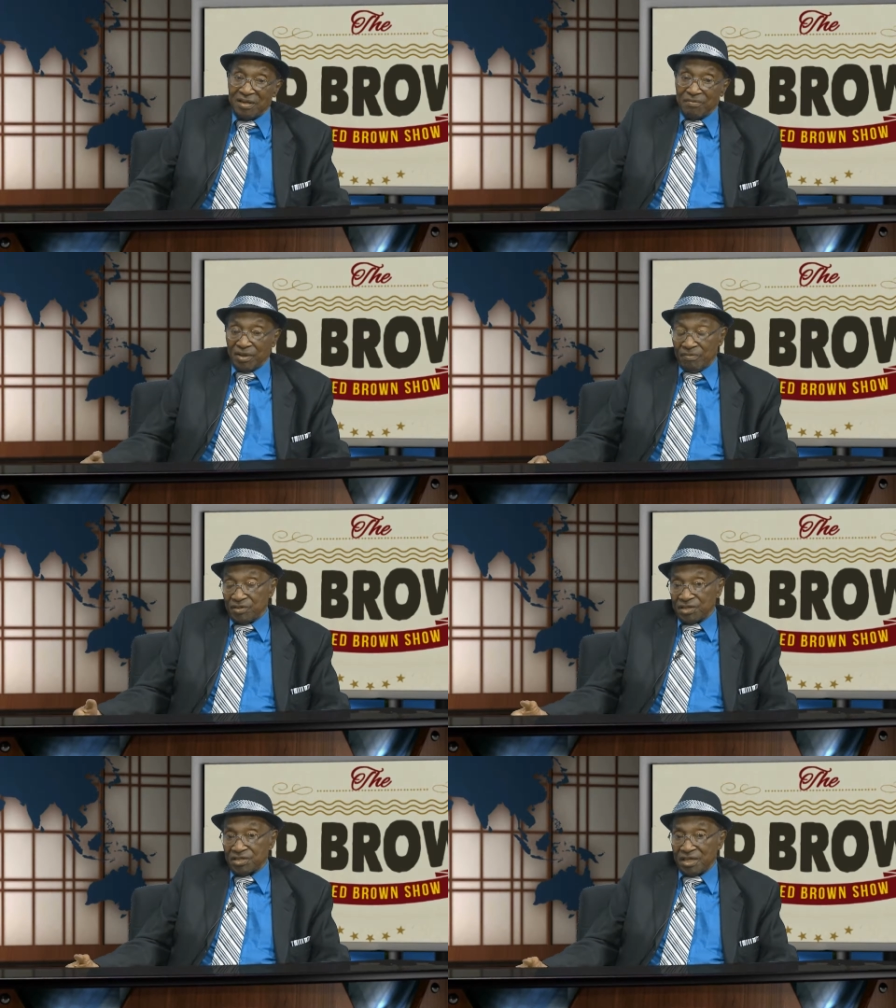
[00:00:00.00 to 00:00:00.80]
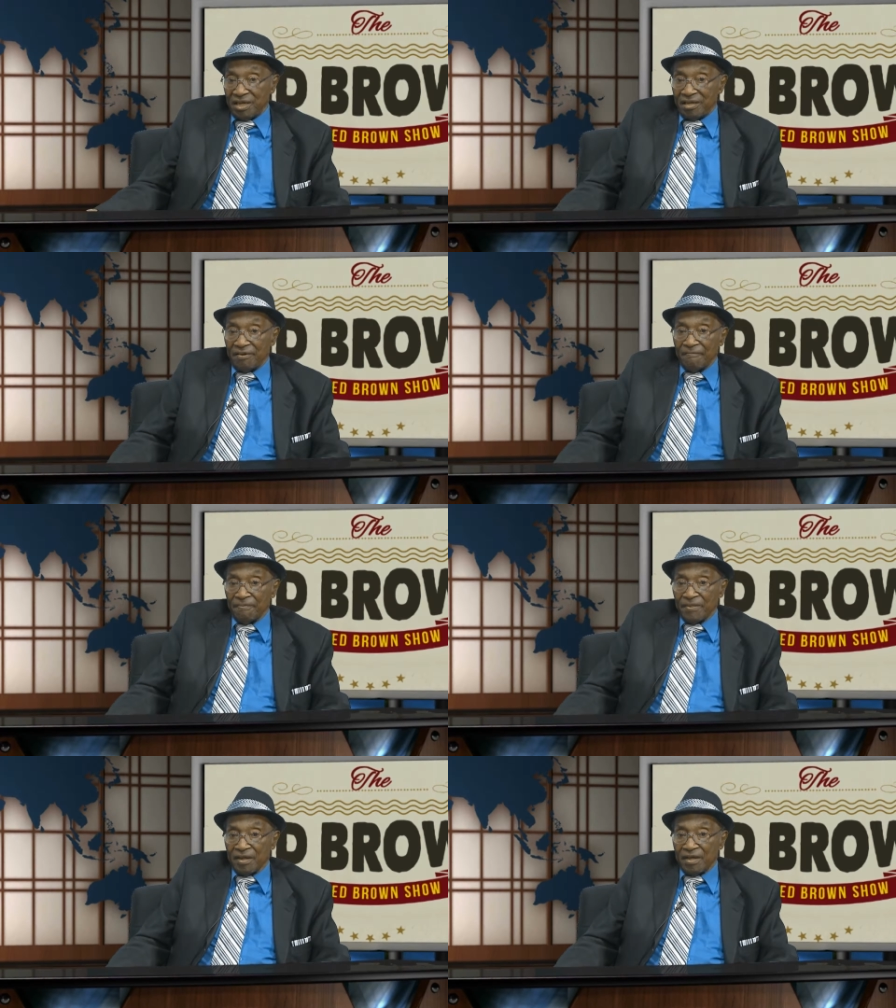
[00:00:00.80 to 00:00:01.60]
But I'm just saying,
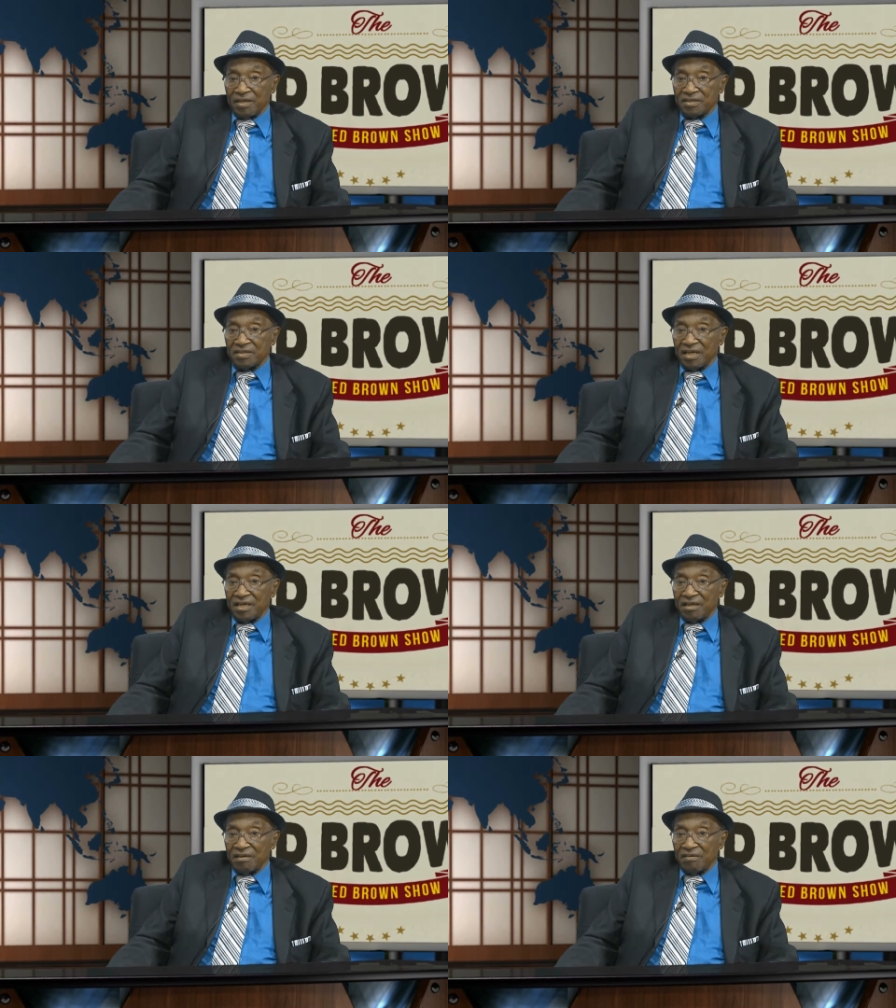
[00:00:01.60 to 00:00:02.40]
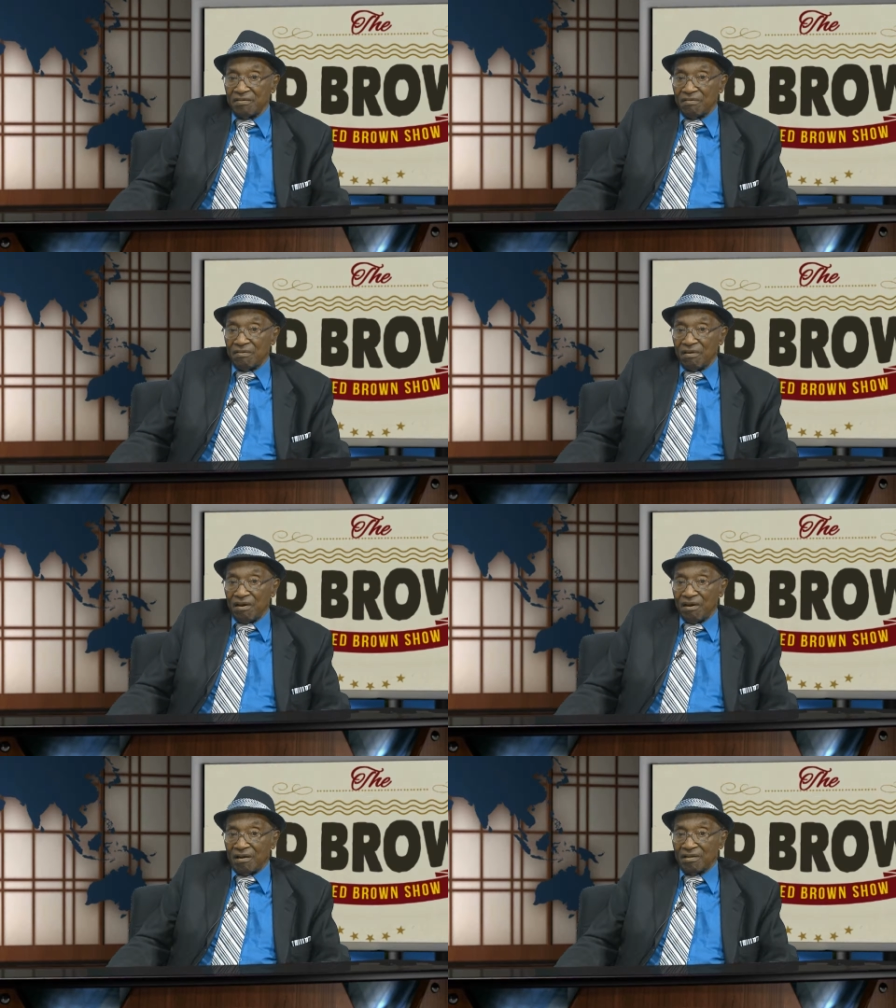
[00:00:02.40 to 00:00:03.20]
is that
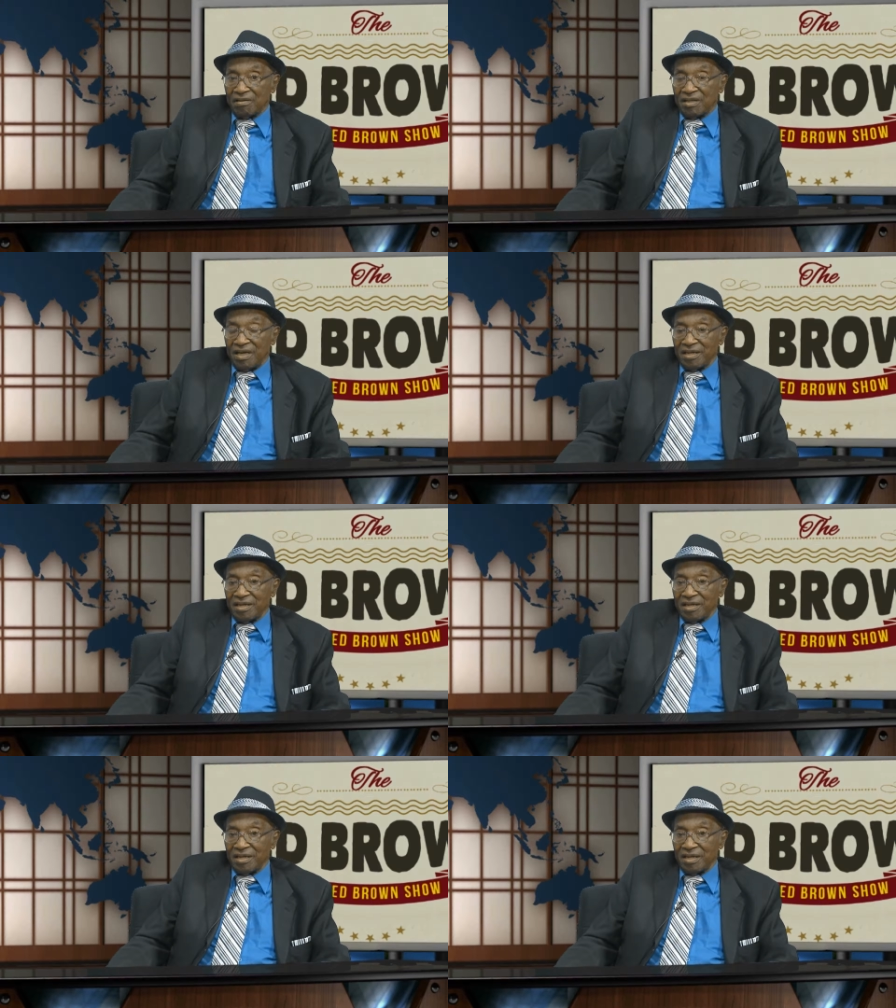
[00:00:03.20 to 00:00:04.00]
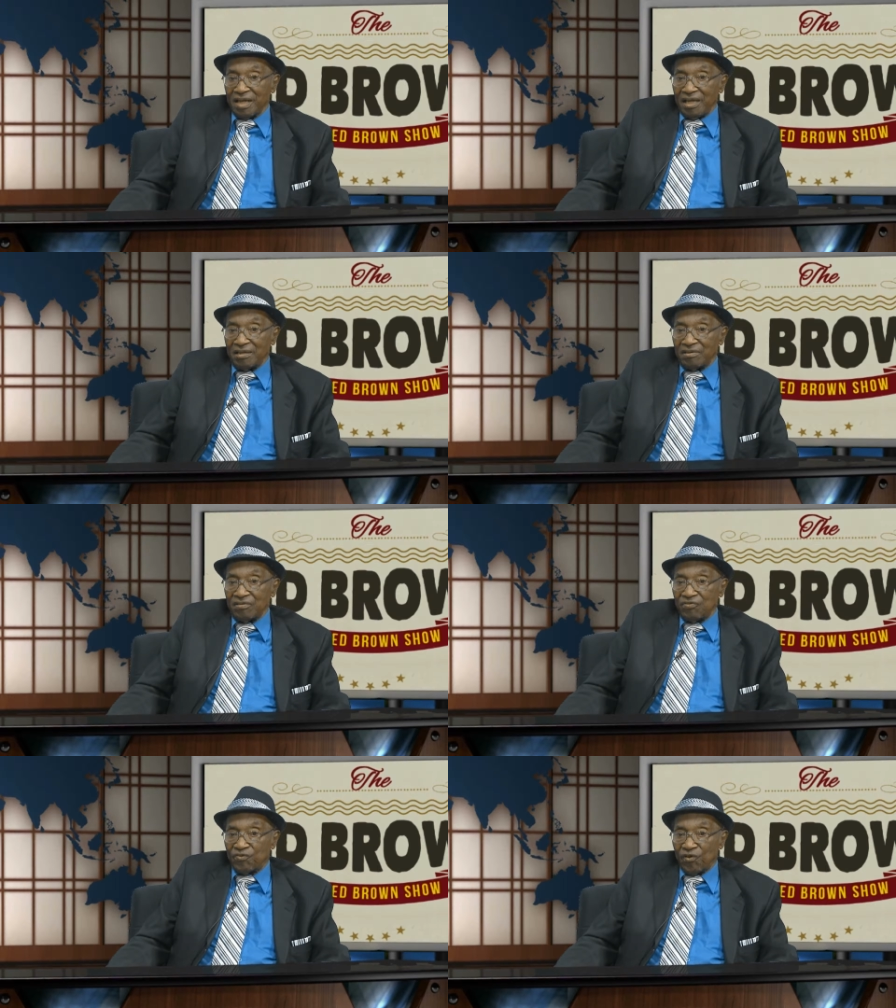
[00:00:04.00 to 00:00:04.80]
that
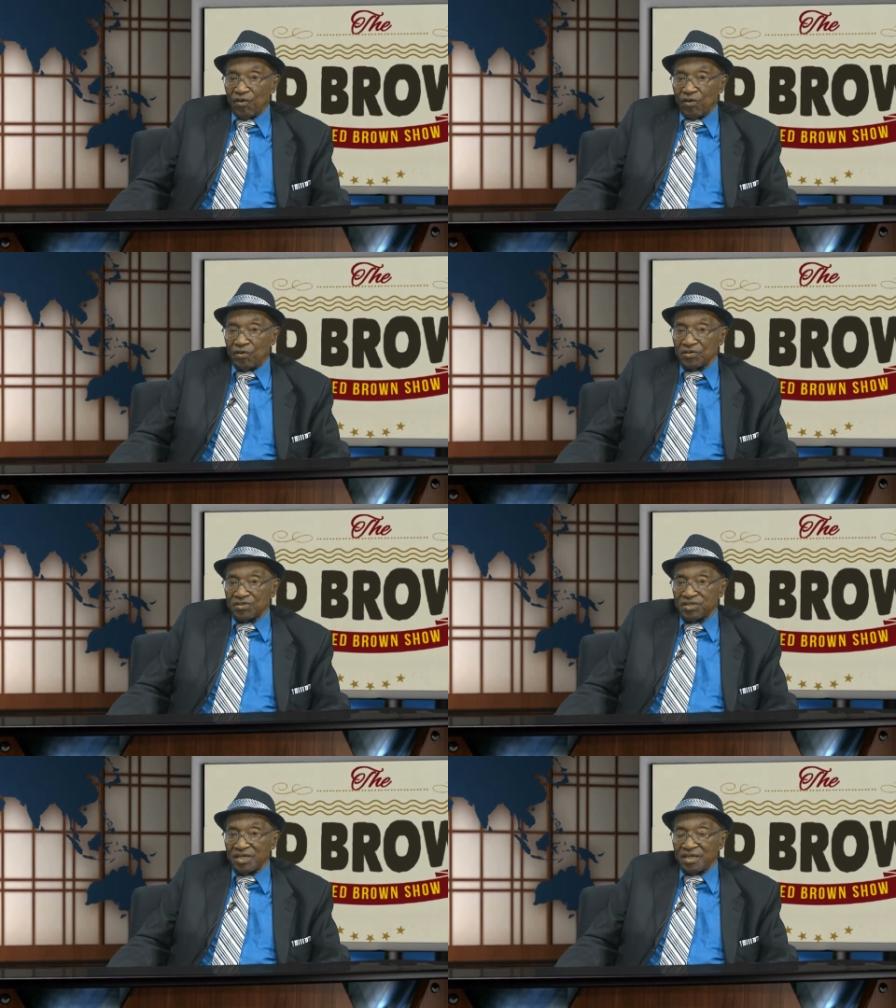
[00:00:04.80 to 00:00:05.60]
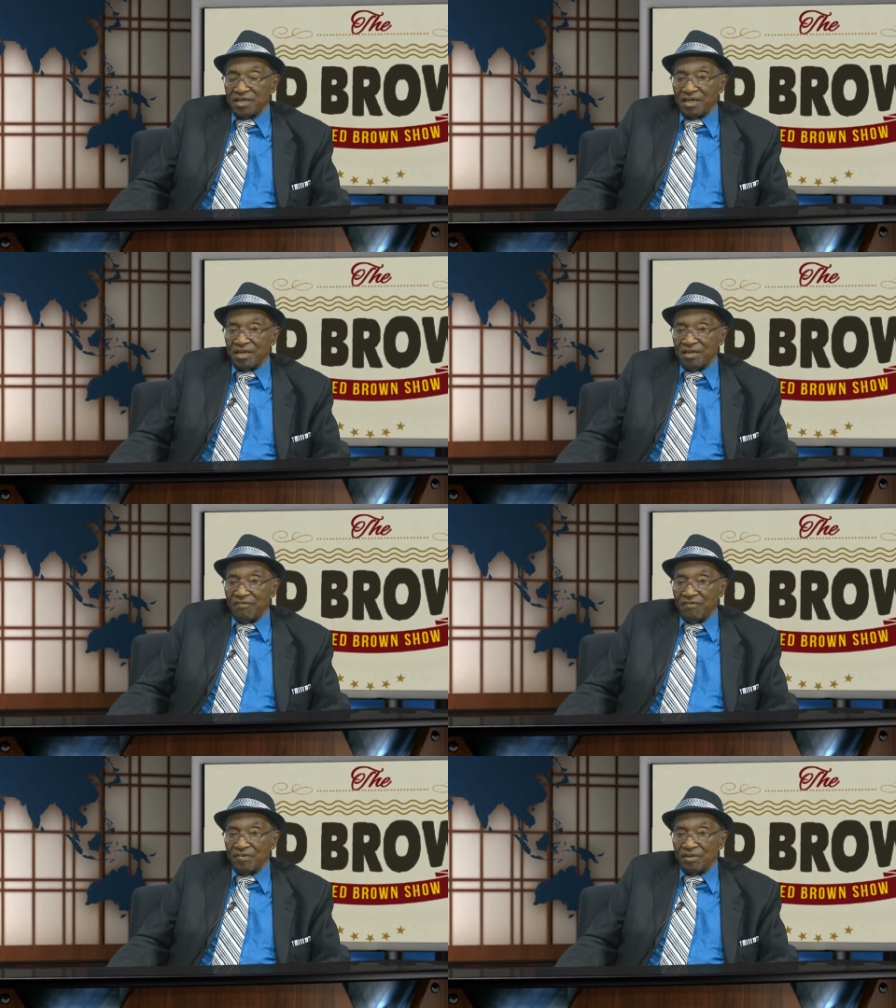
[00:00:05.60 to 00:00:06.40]
draws
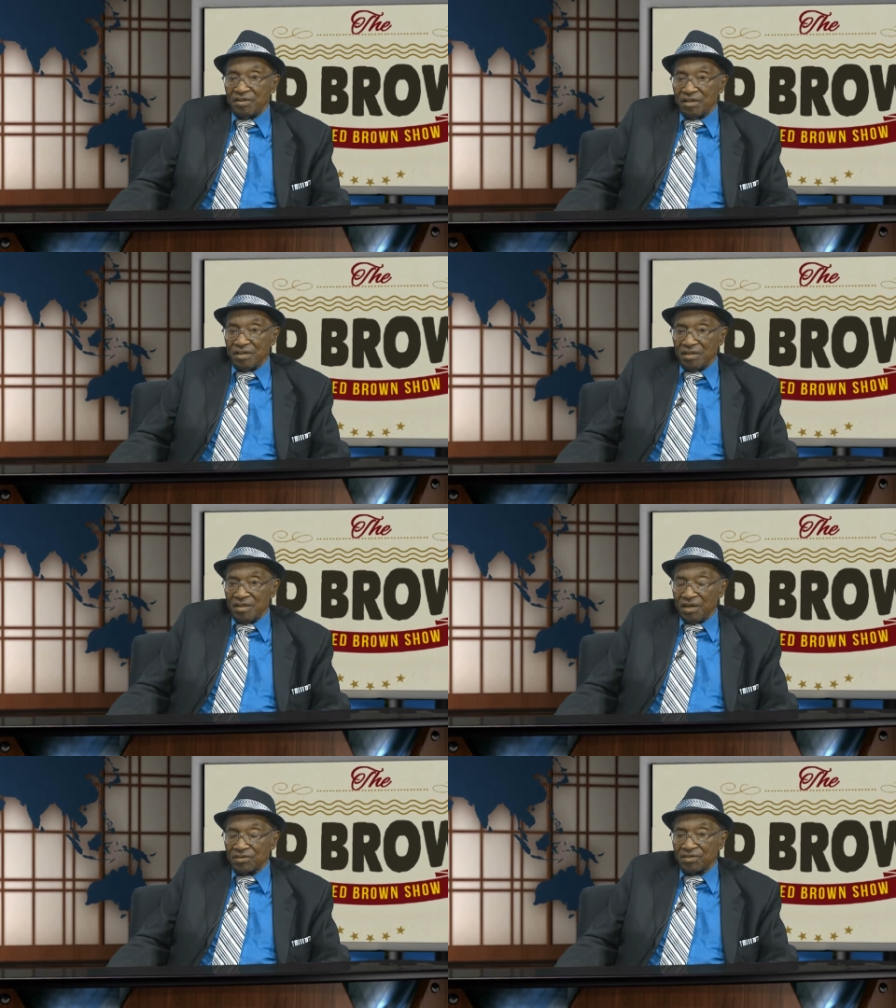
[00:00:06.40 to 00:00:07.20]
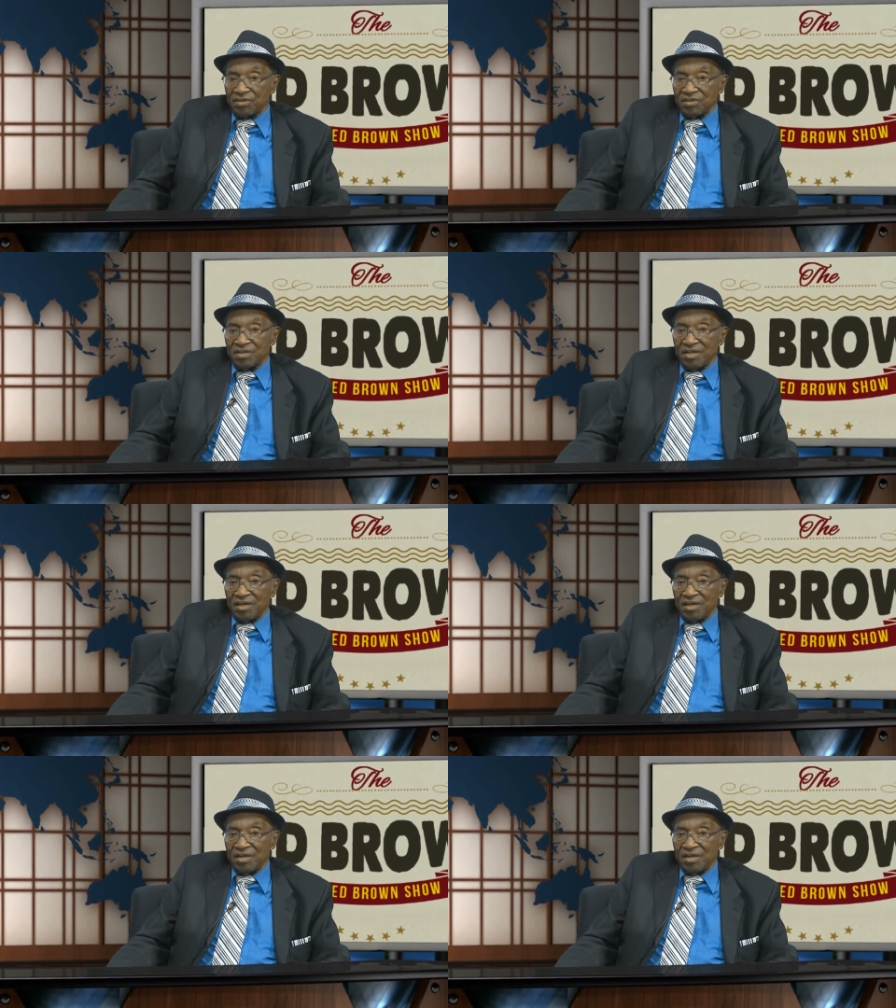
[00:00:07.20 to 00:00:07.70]
the youngsters.